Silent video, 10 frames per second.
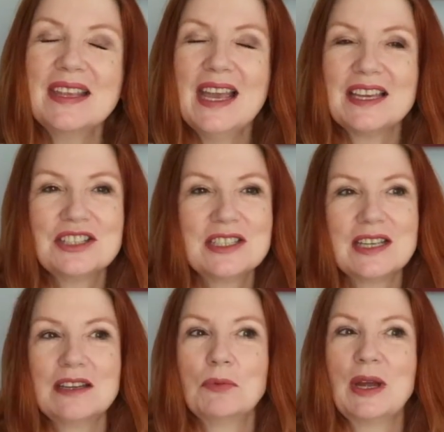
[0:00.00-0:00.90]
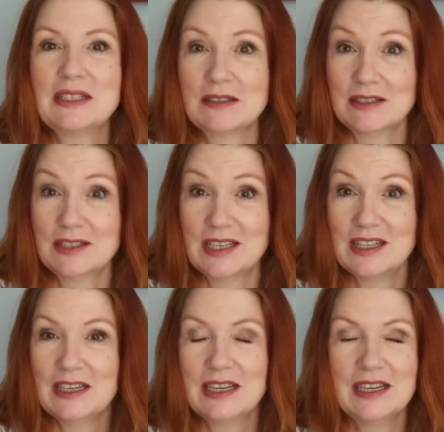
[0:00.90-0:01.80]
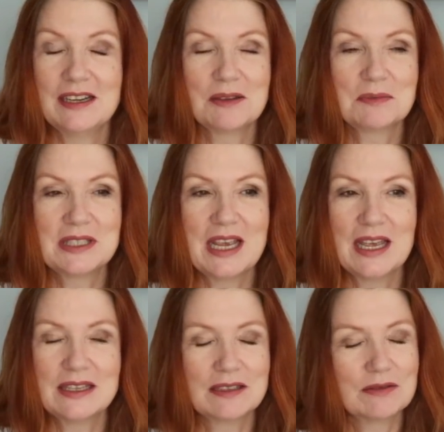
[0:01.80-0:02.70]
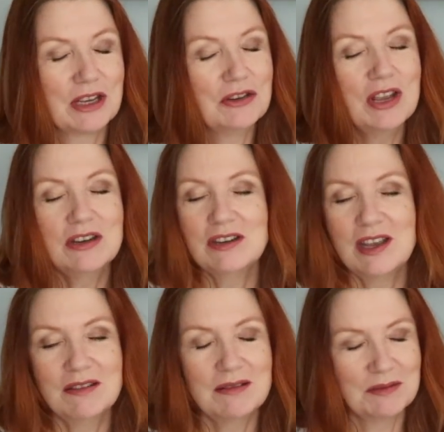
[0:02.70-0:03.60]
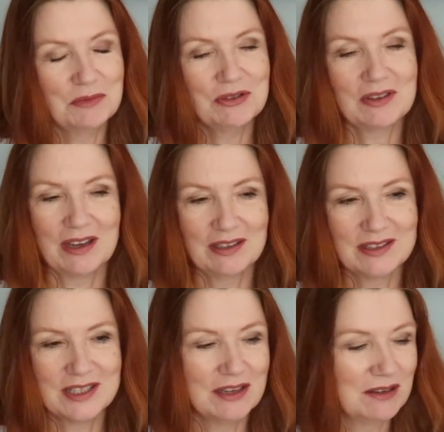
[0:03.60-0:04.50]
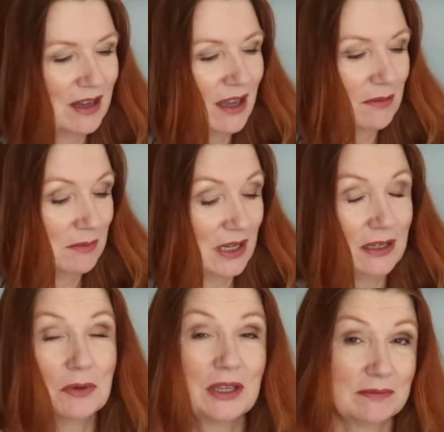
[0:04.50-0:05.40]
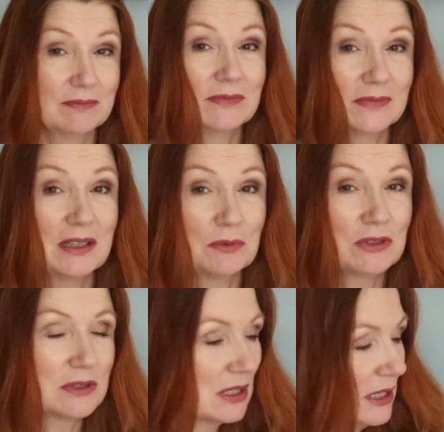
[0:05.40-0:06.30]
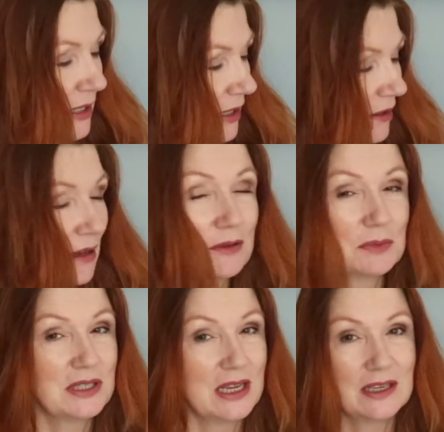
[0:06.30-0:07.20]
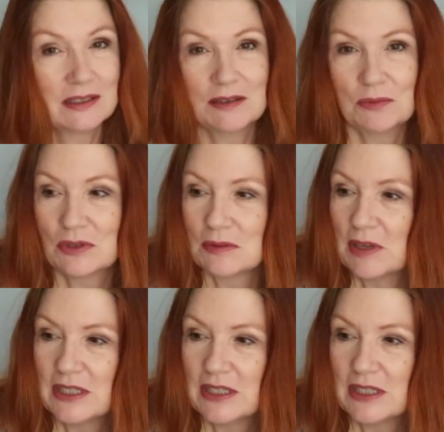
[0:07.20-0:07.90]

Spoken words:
She said, wait till you see the linen upstairs. I was like, no, I'm not going to. Anyway, it was the linen upstairs that was my